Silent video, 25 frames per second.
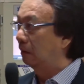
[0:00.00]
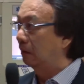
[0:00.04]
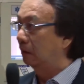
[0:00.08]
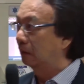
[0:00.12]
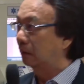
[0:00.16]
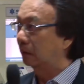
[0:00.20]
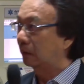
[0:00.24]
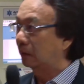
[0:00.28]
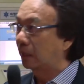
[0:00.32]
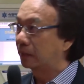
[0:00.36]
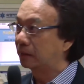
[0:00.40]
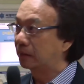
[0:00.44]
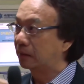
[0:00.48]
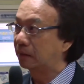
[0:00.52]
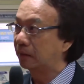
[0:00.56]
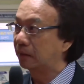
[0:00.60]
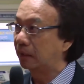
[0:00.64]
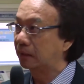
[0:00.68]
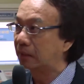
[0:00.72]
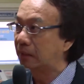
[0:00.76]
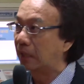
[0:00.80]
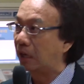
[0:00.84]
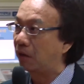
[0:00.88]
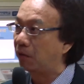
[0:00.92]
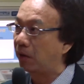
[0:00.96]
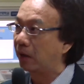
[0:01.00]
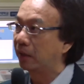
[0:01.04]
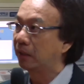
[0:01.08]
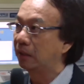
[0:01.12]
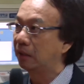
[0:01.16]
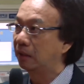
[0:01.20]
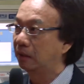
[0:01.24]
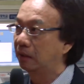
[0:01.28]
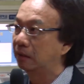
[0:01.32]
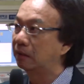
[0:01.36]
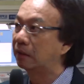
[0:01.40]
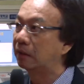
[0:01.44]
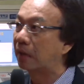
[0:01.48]
That's how I
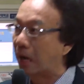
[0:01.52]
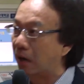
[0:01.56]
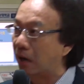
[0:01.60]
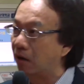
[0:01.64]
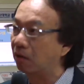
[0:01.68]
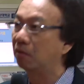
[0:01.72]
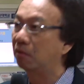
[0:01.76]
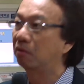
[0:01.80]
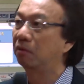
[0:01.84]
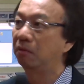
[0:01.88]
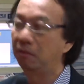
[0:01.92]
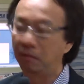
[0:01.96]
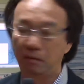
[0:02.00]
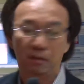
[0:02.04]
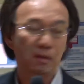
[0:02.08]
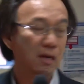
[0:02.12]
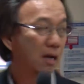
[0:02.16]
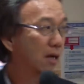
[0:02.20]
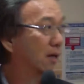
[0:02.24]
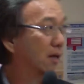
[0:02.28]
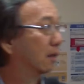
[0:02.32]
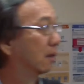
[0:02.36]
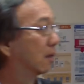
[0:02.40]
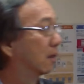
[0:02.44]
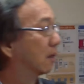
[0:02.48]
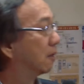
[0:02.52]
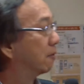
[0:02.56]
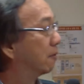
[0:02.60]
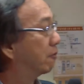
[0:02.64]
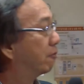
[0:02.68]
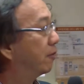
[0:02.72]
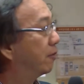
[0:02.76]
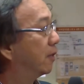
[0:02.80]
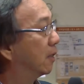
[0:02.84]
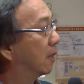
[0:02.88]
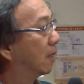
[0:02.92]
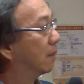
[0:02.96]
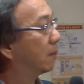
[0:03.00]
now
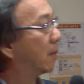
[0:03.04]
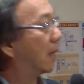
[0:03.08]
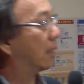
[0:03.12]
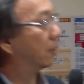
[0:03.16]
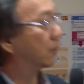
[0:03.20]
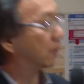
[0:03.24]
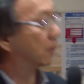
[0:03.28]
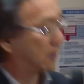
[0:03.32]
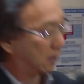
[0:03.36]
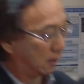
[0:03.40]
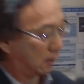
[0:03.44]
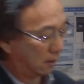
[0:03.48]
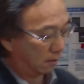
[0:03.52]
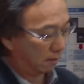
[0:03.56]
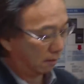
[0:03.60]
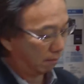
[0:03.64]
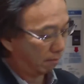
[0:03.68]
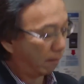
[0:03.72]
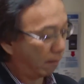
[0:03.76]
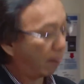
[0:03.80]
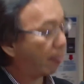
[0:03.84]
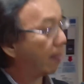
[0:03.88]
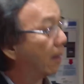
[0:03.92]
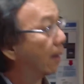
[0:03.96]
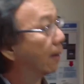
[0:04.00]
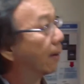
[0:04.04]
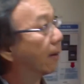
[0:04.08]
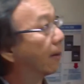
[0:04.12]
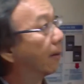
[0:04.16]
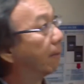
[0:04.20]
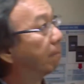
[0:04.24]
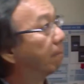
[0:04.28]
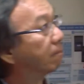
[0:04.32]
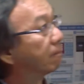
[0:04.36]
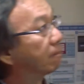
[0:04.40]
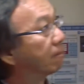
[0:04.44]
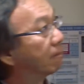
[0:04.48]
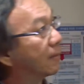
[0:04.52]
feel about
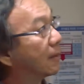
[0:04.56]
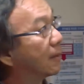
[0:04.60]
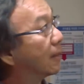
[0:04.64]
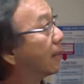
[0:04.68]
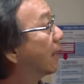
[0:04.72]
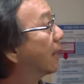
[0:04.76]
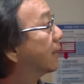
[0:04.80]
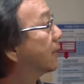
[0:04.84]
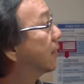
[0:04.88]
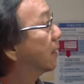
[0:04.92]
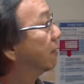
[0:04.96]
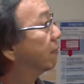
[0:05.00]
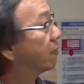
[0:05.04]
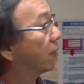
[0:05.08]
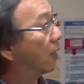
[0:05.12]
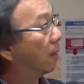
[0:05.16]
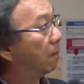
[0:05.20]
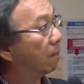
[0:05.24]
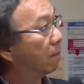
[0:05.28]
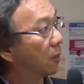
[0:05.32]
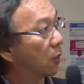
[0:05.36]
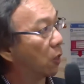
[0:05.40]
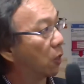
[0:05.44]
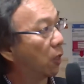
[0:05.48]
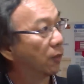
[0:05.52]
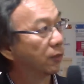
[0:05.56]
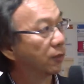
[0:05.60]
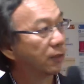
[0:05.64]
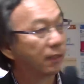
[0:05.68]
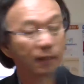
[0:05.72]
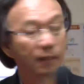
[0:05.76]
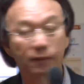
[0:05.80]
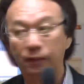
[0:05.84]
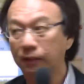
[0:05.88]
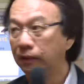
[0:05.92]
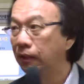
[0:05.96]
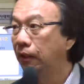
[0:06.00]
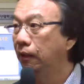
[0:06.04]
guessing from
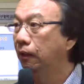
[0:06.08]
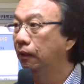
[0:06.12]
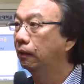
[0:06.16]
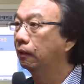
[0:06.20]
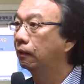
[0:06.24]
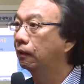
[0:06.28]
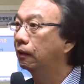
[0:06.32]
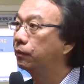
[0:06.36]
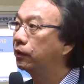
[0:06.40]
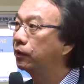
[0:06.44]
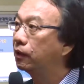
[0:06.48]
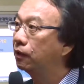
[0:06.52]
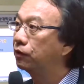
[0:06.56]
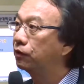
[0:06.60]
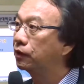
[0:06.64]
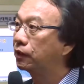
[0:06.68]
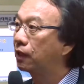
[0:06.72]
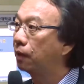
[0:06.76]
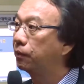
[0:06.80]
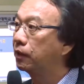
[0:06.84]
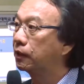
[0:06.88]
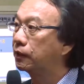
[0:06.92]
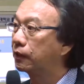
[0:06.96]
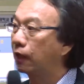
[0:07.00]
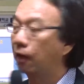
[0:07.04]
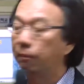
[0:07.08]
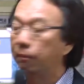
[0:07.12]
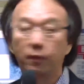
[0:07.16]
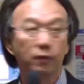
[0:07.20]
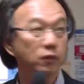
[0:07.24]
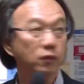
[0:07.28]
context. Let me give you some examples.